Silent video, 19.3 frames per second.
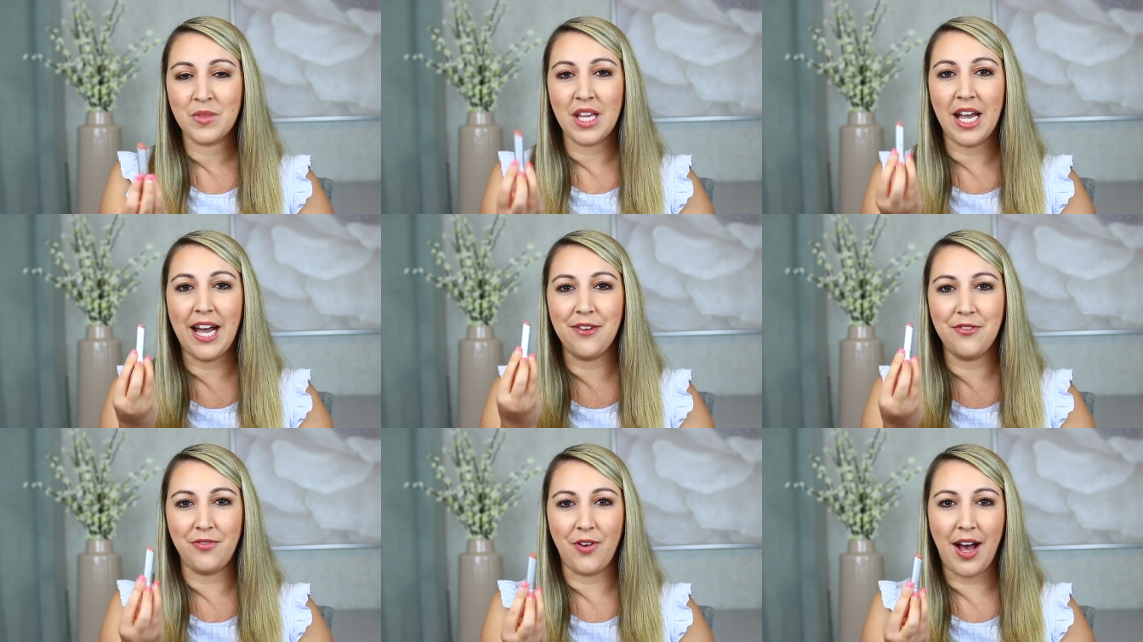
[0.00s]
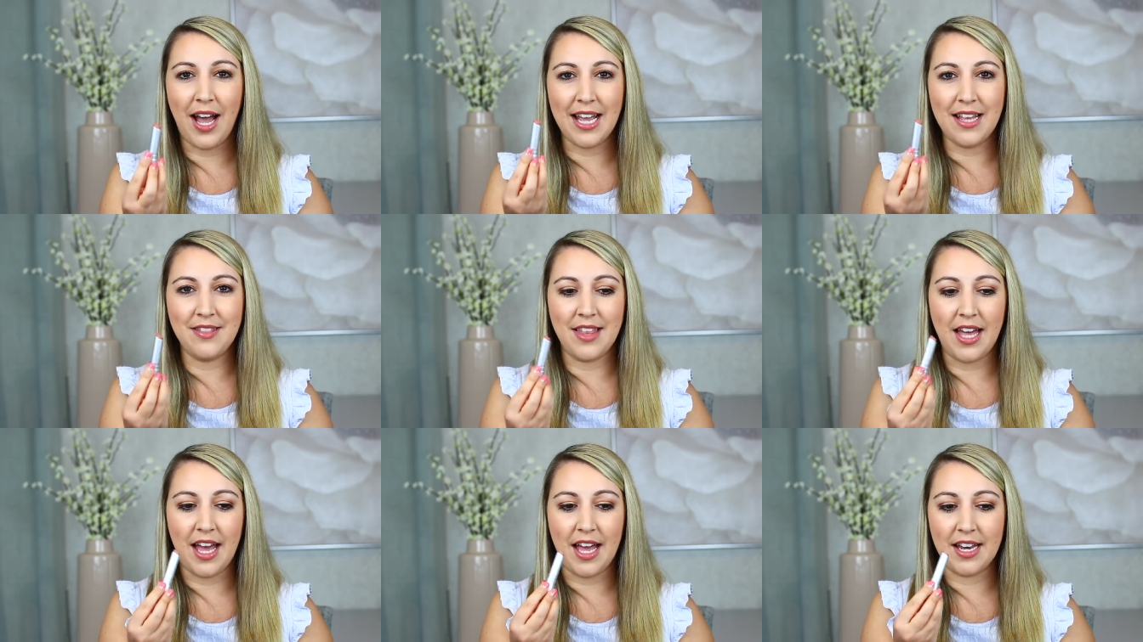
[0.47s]
I
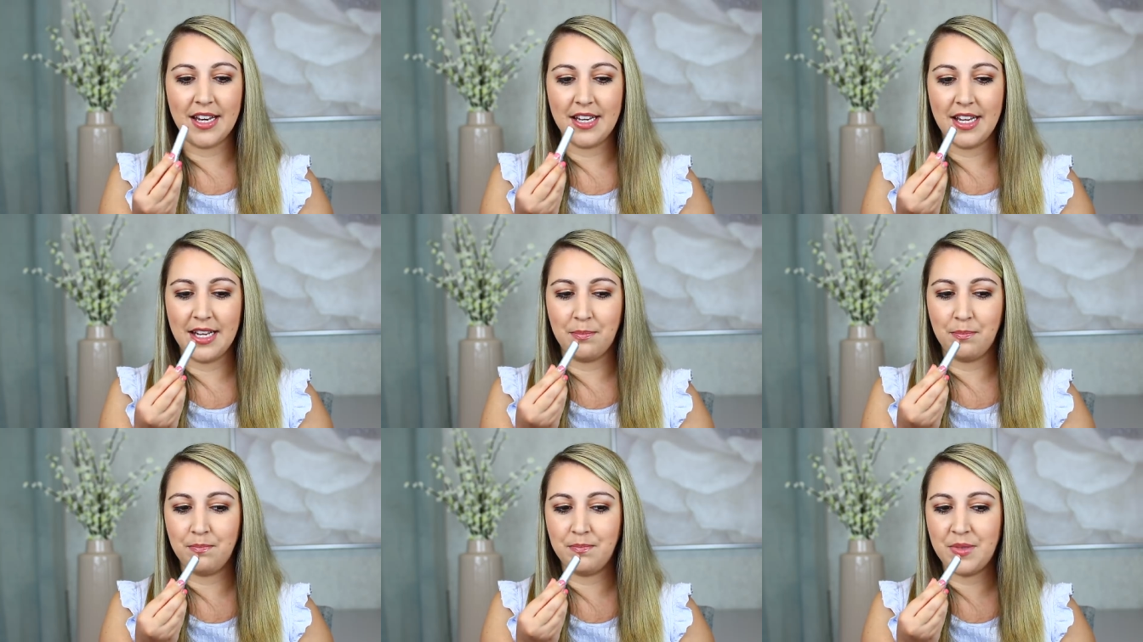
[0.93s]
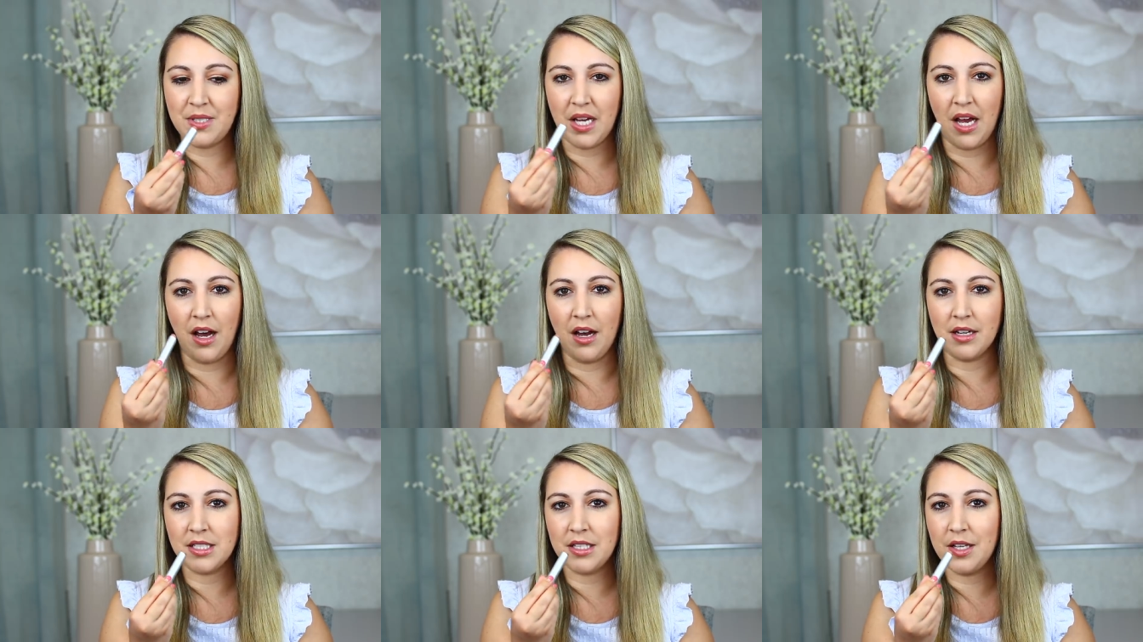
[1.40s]
find that it
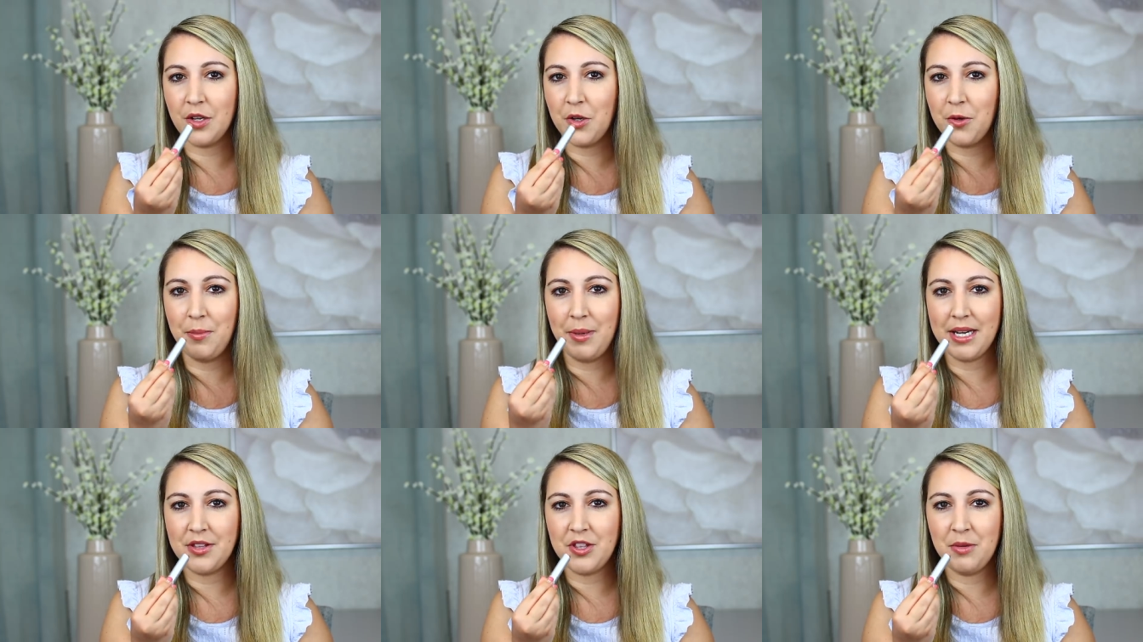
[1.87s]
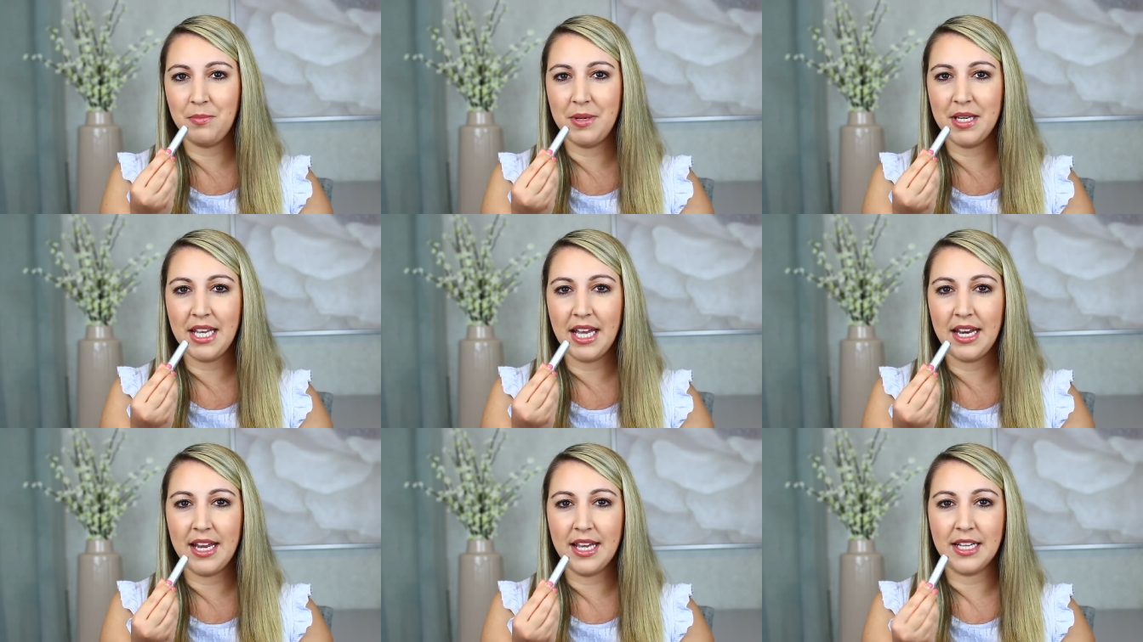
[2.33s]
tugs a little bit at the
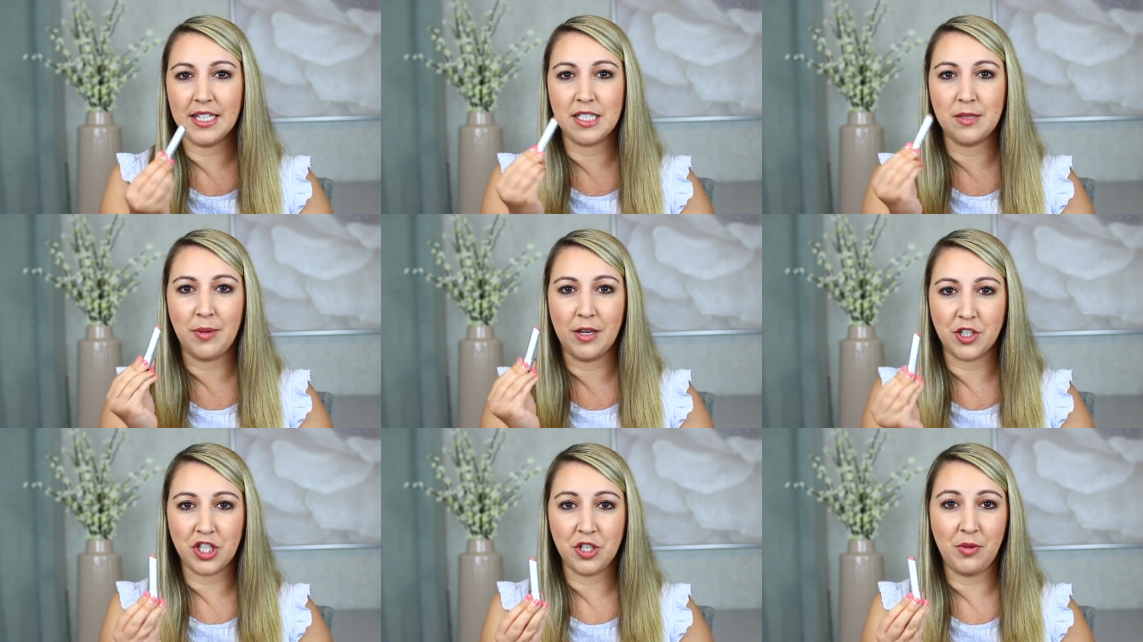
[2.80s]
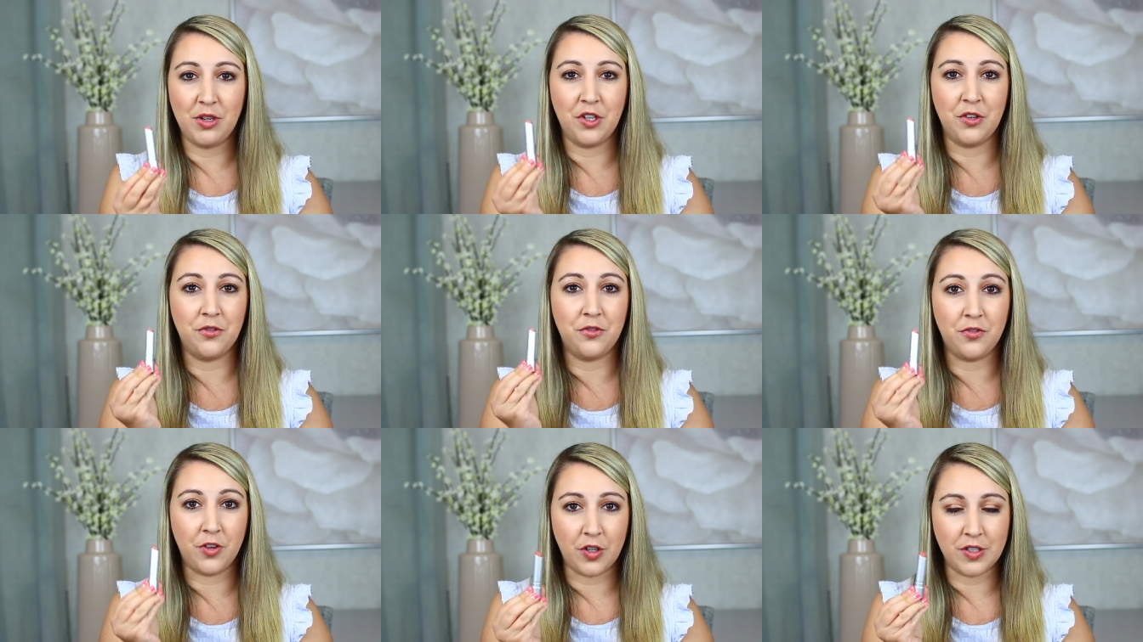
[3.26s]
beginning, especially when you
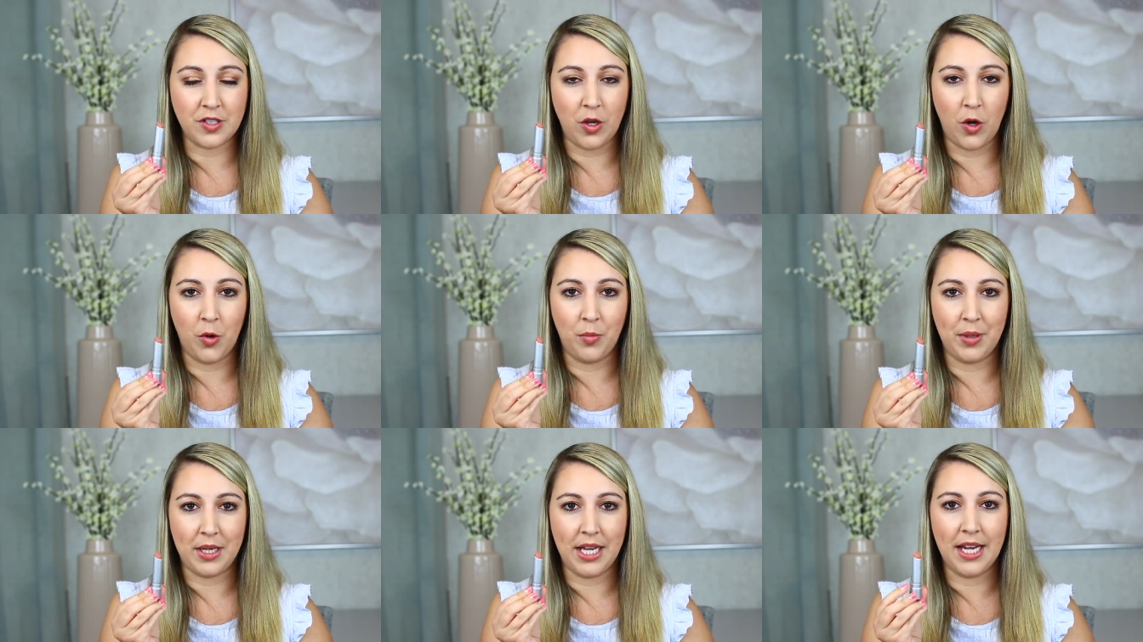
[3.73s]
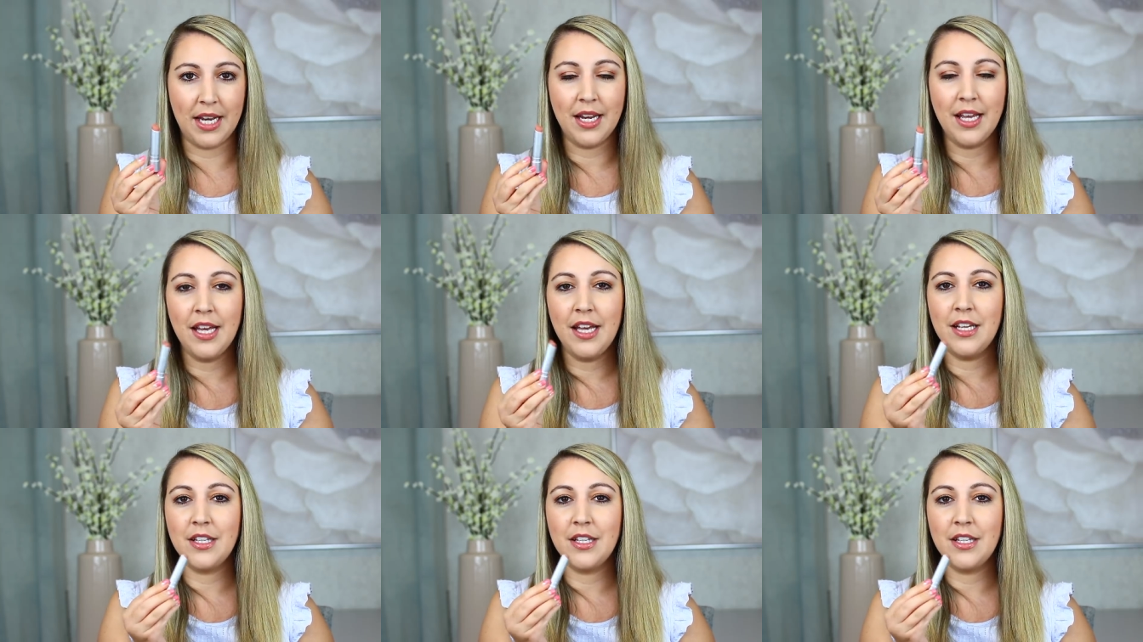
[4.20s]
first open it.